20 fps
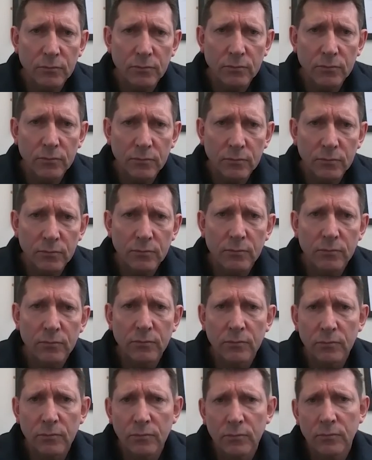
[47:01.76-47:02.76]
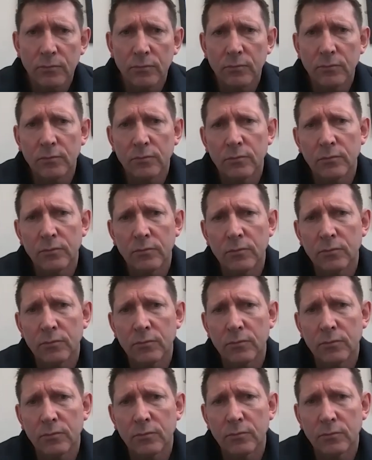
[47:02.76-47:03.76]

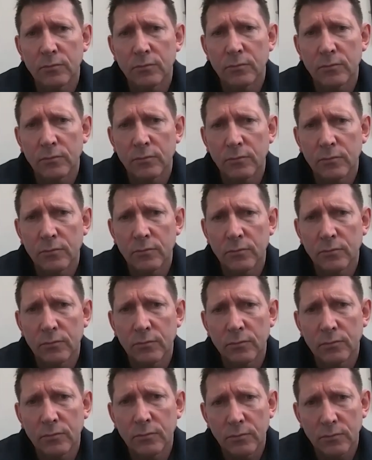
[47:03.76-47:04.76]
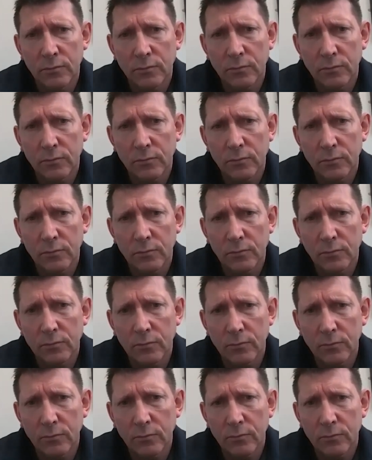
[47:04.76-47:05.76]

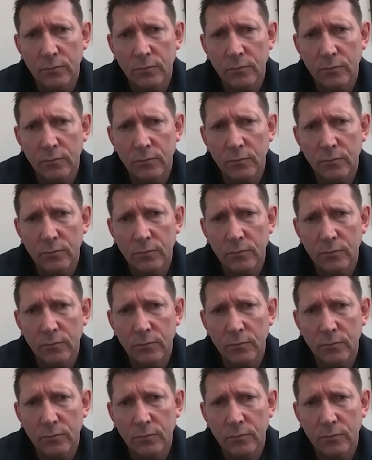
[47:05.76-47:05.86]
The person shown says nothing.